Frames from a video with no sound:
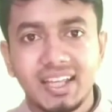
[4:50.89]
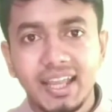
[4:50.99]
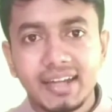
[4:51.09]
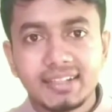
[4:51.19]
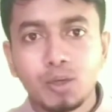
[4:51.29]

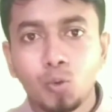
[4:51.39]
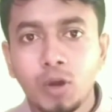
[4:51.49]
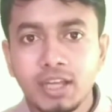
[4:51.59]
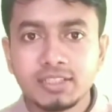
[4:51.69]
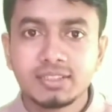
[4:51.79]
And the
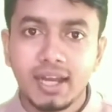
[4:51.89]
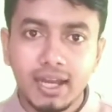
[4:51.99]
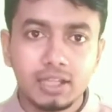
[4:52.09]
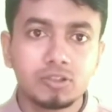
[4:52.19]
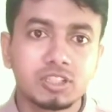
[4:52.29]
wise,
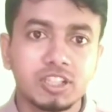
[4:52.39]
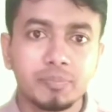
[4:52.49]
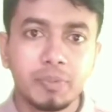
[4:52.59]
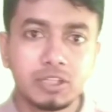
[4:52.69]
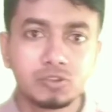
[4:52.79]

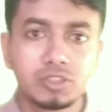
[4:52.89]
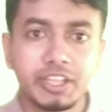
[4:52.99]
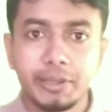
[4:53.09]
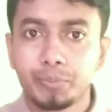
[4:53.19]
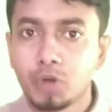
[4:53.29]
hardworking person
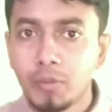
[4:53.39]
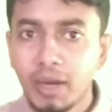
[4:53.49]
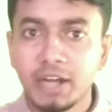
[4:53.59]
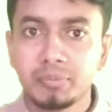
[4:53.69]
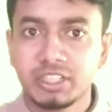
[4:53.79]
came from
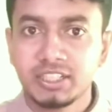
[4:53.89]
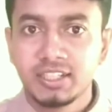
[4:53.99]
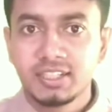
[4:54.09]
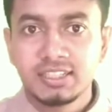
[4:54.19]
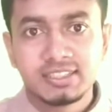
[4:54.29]
army,
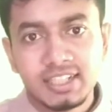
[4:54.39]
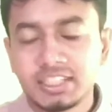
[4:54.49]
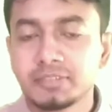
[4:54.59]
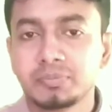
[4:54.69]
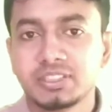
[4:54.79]

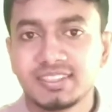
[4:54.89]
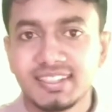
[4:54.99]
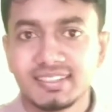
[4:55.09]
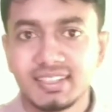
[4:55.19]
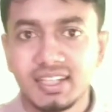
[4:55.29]
started
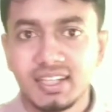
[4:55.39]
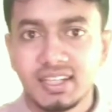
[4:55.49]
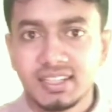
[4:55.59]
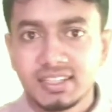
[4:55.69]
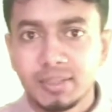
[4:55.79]
business.
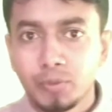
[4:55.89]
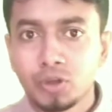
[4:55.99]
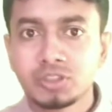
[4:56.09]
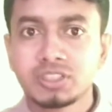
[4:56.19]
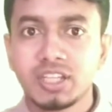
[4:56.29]
The
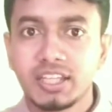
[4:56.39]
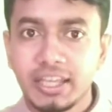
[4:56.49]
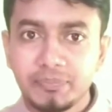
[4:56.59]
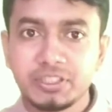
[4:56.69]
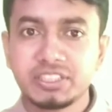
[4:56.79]
most
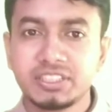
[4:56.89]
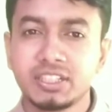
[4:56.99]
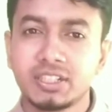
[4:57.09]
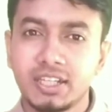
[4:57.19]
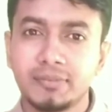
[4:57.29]

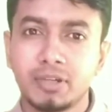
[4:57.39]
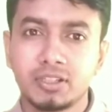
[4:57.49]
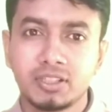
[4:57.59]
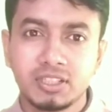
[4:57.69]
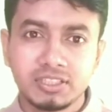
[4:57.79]
efficient
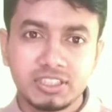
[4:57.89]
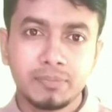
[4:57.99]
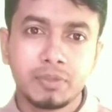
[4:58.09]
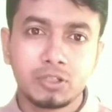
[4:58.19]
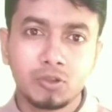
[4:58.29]
labor
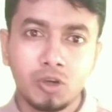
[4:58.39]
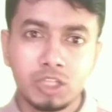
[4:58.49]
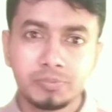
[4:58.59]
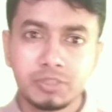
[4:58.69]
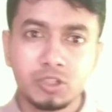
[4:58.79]
Japan
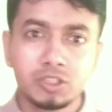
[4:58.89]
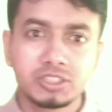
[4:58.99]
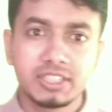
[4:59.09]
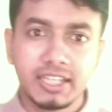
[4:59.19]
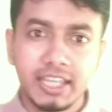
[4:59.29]
got
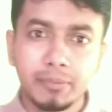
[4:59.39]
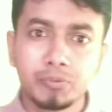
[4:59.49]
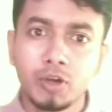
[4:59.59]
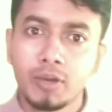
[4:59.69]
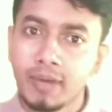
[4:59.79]
because they came
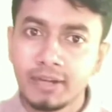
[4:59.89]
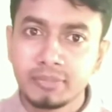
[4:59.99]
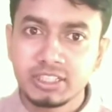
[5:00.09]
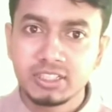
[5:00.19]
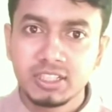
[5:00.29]
from
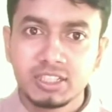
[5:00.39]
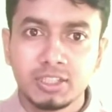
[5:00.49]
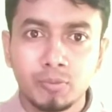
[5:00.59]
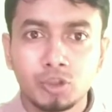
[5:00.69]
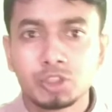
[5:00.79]
army.
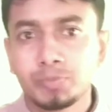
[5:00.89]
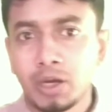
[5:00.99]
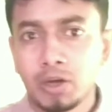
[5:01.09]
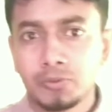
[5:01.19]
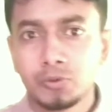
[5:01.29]
The most
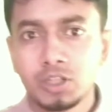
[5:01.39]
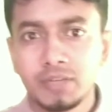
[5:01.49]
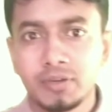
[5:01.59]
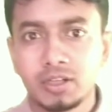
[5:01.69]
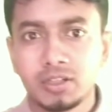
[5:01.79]
powerful
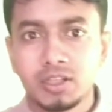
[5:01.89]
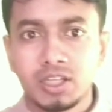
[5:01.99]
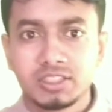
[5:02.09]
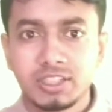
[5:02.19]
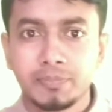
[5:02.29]
labor
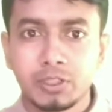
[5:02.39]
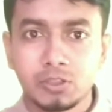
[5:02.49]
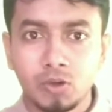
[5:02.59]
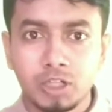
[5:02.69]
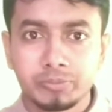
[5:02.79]

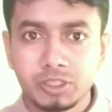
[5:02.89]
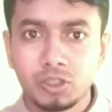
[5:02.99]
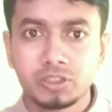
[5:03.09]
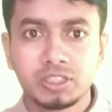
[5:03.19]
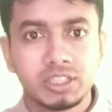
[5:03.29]
Japan got
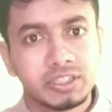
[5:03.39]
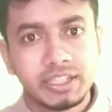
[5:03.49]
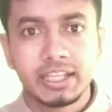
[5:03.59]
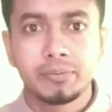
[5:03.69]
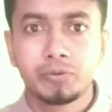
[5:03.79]
because
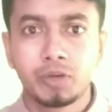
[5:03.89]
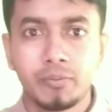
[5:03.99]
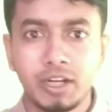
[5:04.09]
they came from